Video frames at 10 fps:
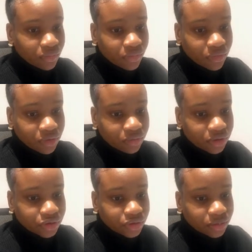for this
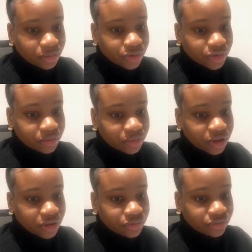one I'm going to make
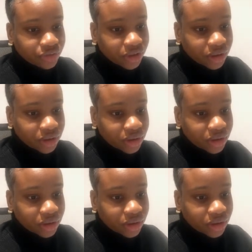it red.